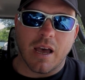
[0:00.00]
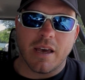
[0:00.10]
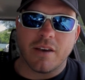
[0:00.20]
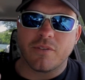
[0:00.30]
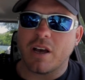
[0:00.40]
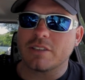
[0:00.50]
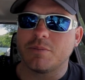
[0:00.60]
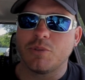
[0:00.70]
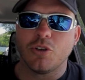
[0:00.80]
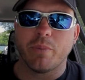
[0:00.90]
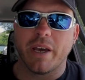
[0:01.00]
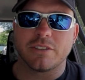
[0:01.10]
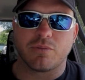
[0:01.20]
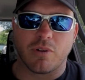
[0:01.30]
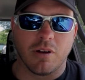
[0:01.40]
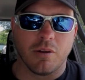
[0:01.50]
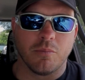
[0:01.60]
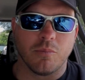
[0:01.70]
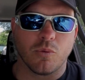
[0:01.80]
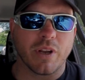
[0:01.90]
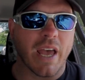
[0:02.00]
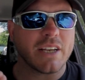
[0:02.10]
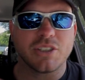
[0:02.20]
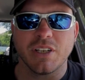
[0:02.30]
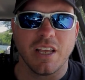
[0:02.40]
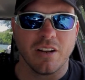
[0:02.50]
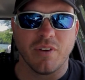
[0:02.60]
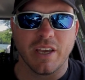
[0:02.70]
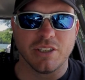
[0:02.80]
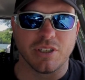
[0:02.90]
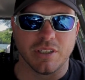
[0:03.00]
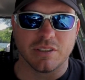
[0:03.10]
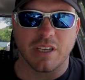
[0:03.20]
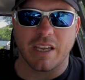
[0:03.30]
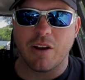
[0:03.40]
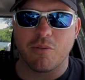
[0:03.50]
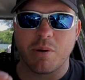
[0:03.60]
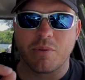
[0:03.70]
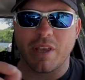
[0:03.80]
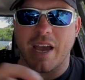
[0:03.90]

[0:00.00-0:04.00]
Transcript: I have got some new baits from Reaction Innovations. I can't remember